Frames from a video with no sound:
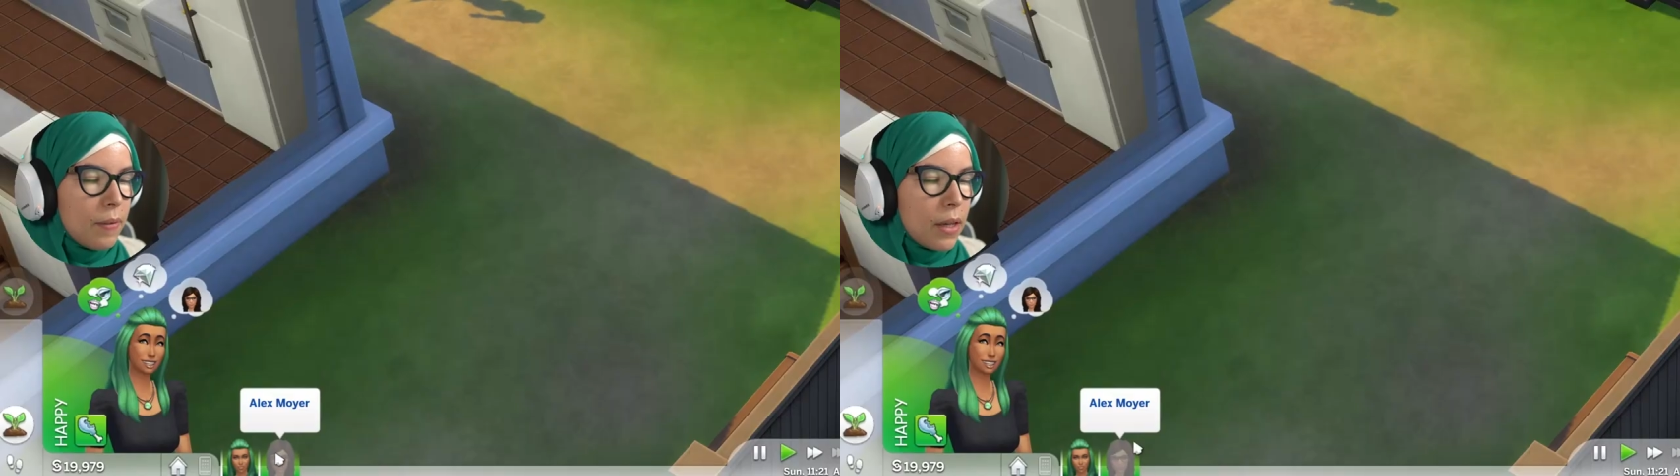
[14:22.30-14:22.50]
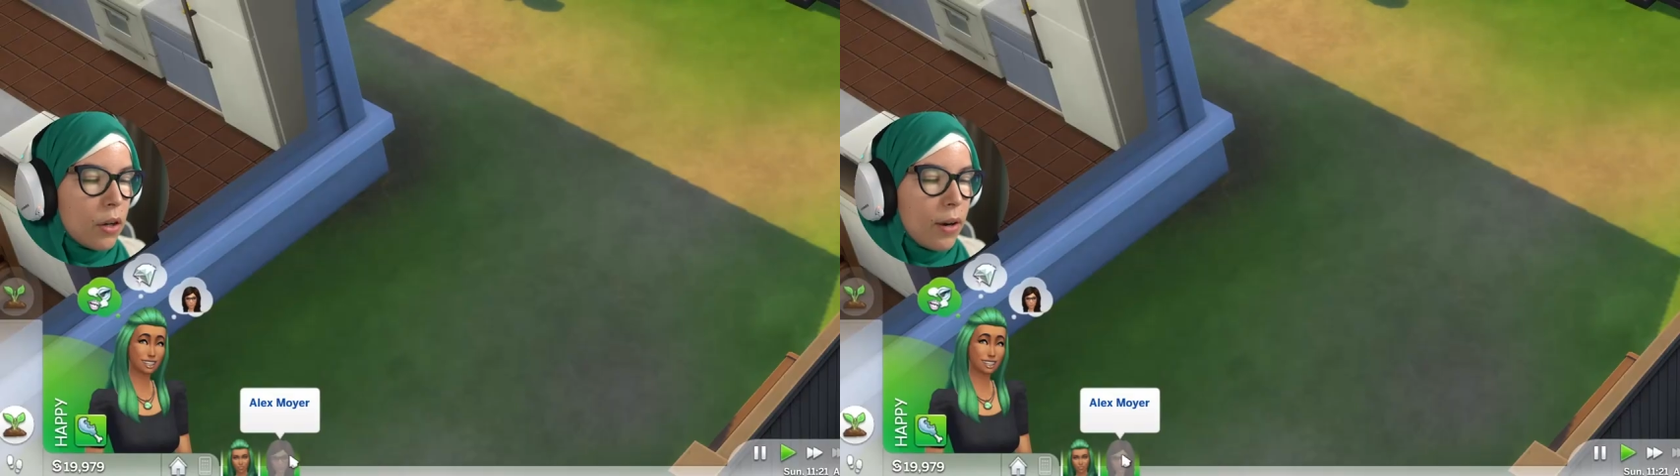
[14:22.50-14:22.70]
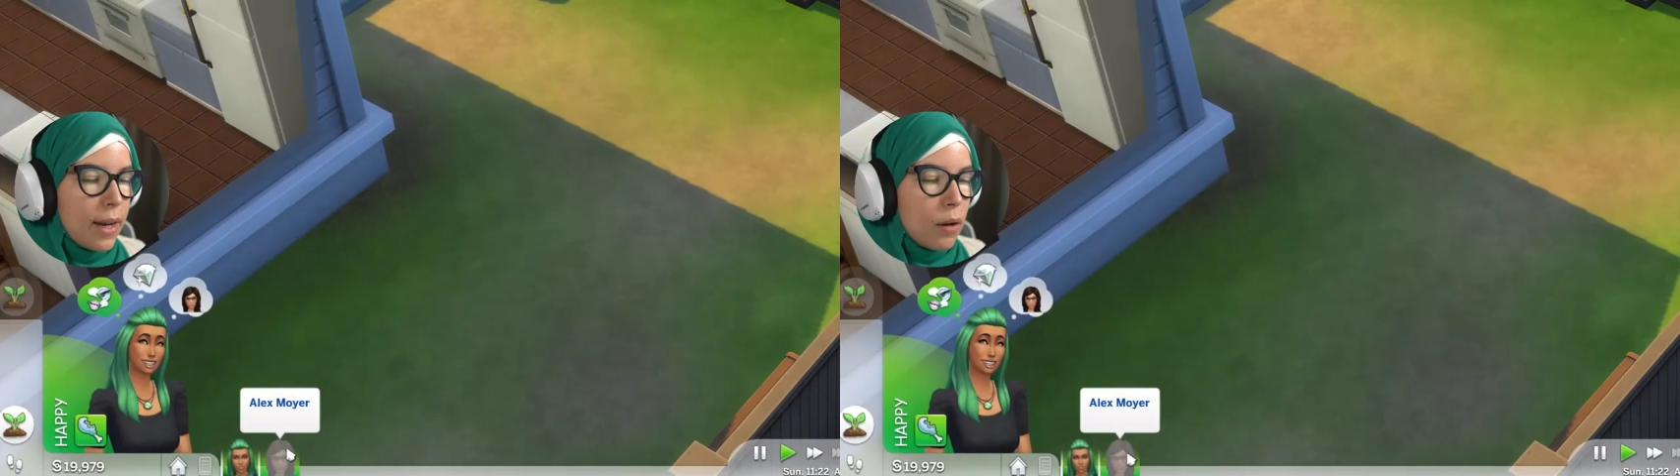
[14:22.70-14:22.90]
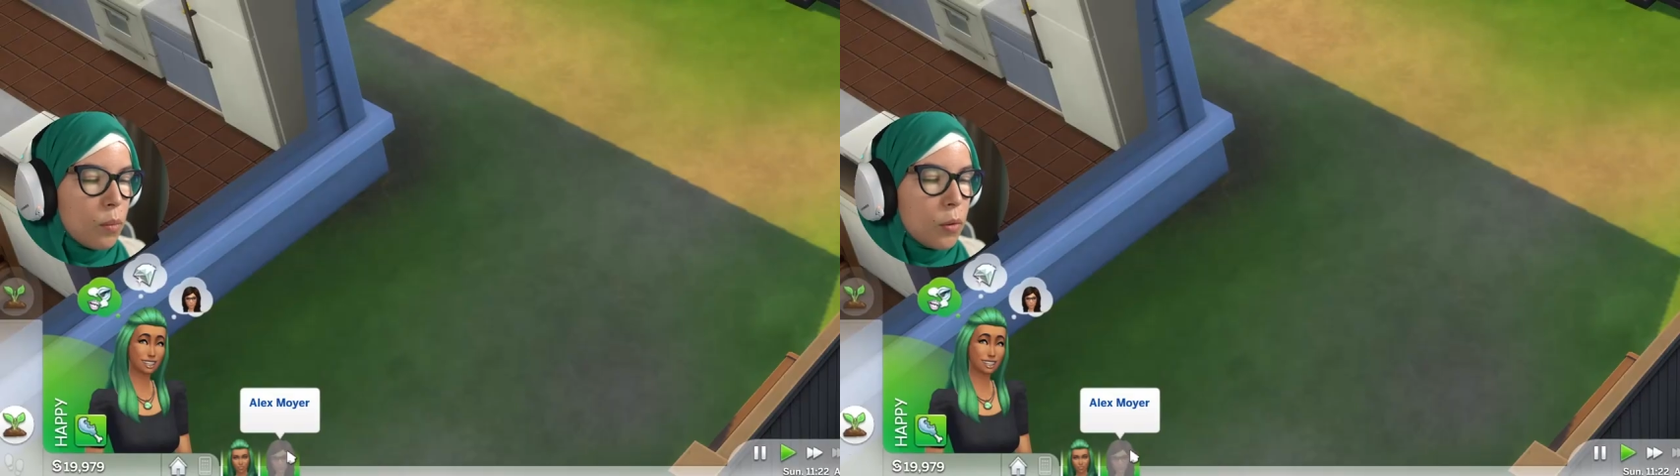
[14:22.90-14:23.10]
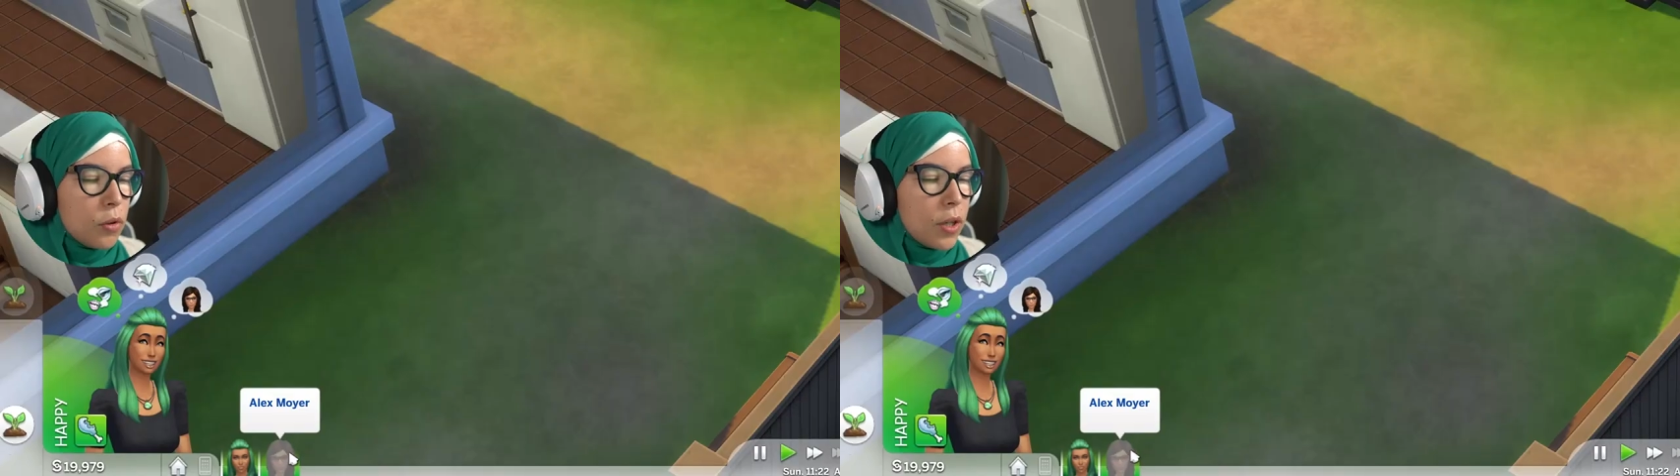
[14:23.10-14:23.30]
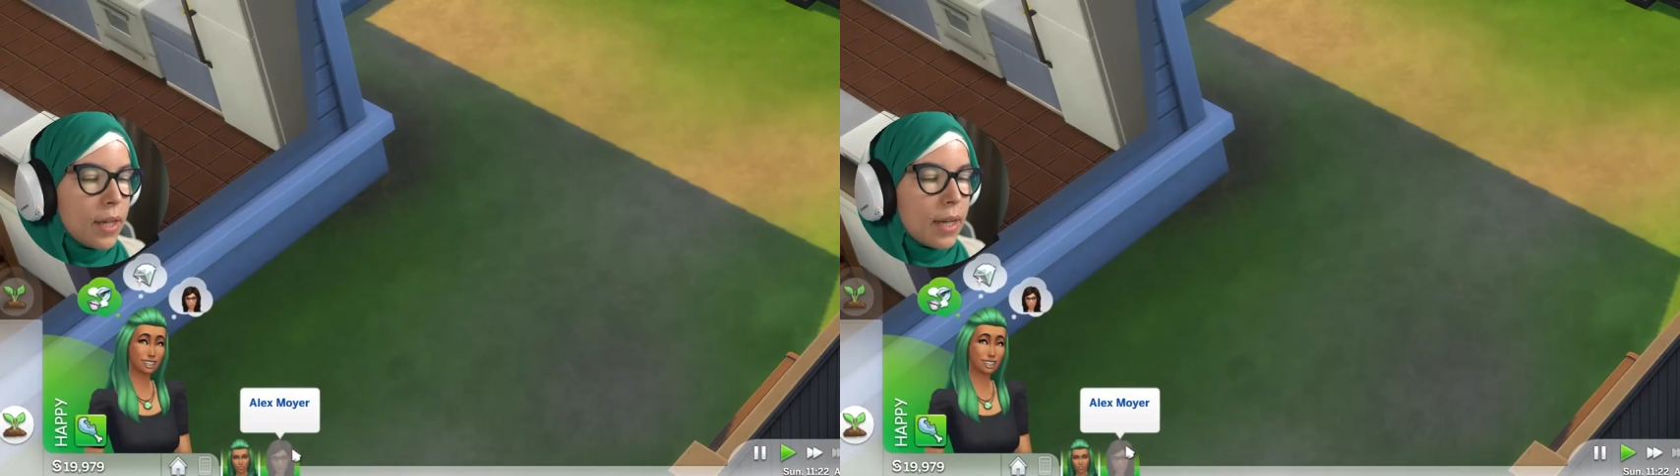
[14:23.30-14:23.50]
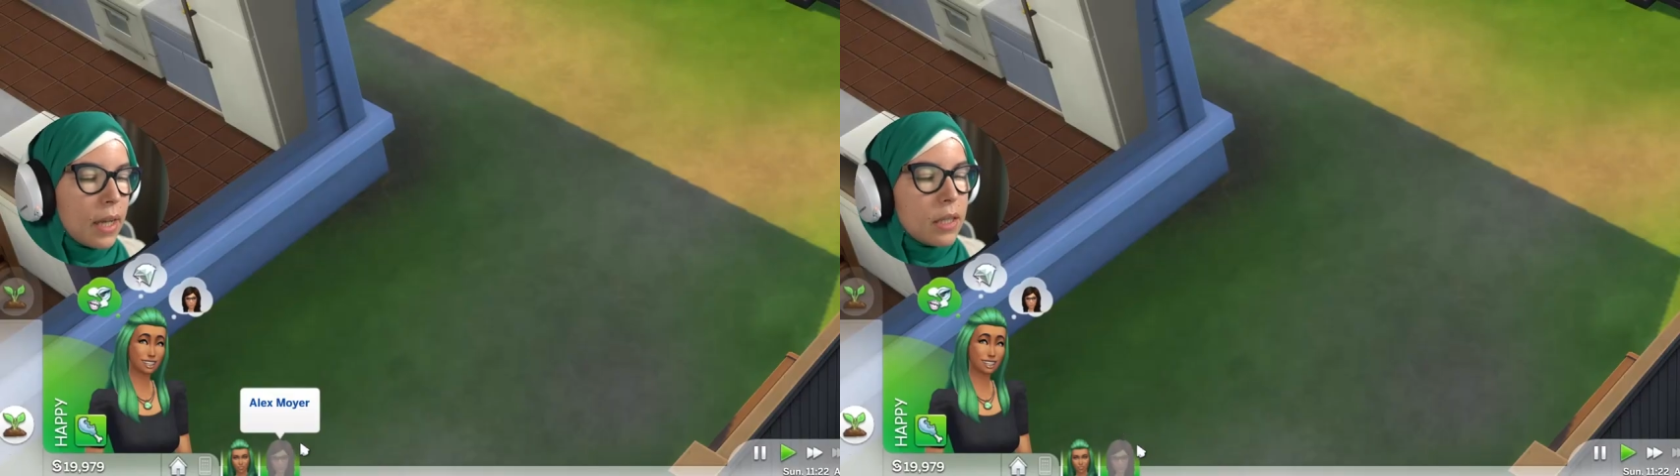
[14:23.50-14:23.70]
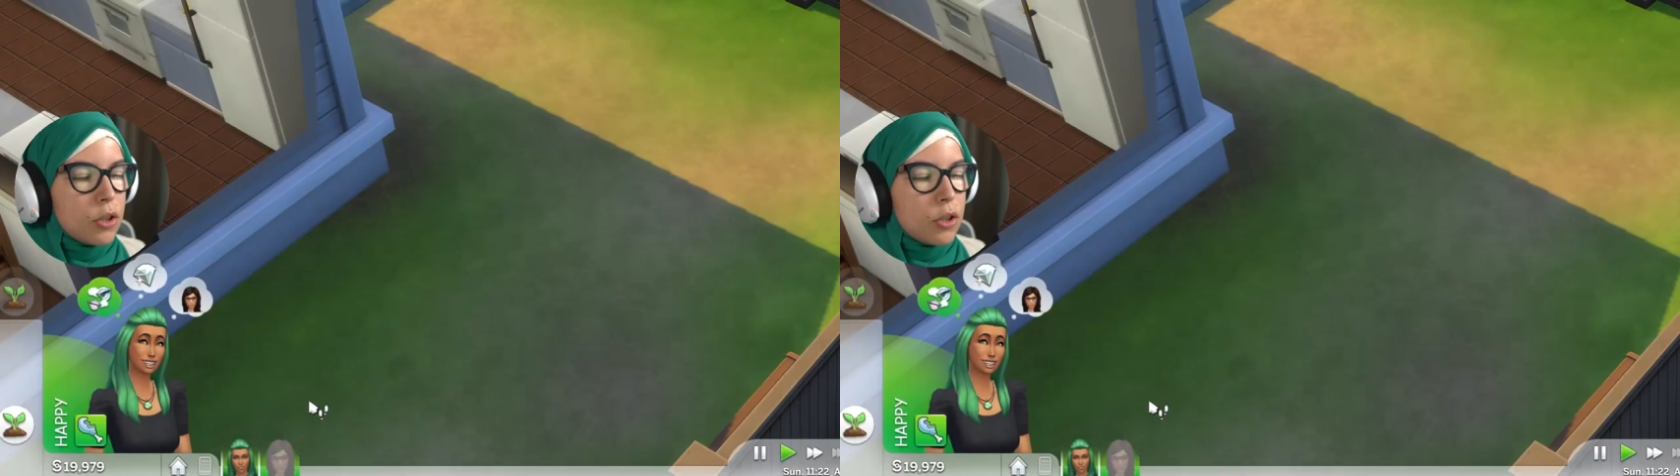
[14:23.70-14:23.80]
having a grayed out portrait indicates